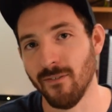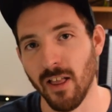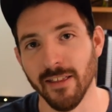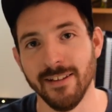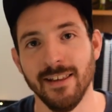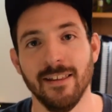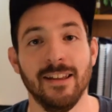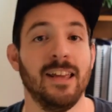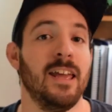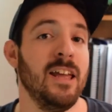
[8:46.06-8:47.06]
of
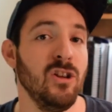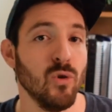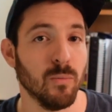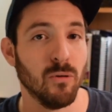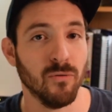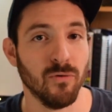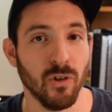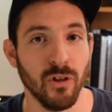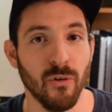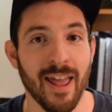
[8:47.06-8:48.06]
volatility in your
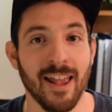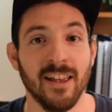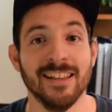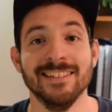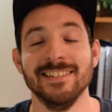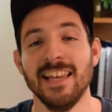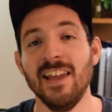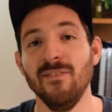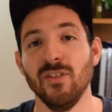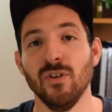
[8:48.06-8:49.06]
portfolio and can
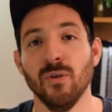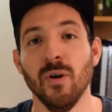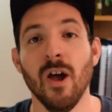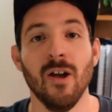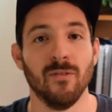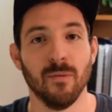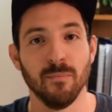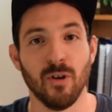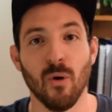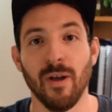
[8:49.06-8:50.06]
save you
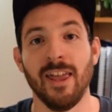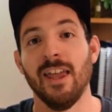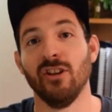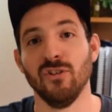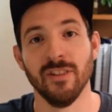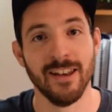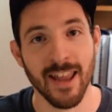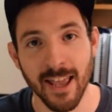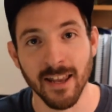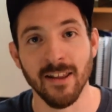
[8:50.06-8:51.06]
from going into the
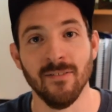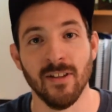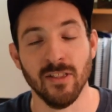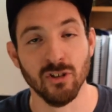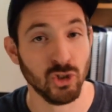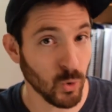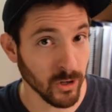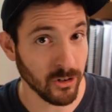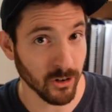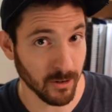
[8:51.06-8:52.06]
negative in the
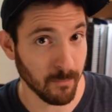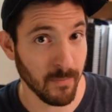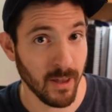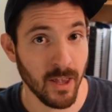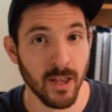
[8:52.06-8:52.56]
short term.